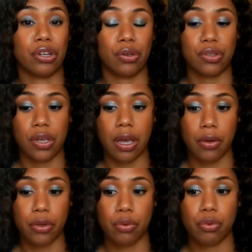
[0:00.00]
you know, so
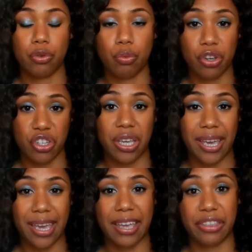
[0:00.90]
how you wash your
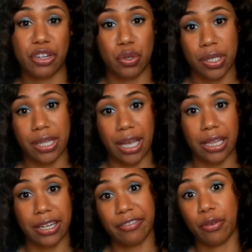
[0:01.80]
hair and then you
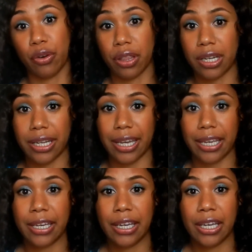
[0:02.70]
style it for the
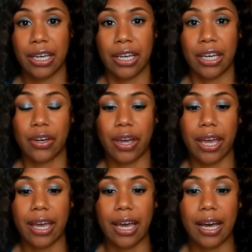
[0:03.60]
day.
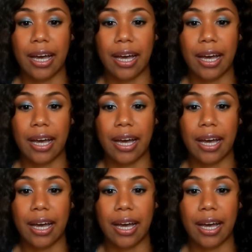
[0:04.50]
Okay,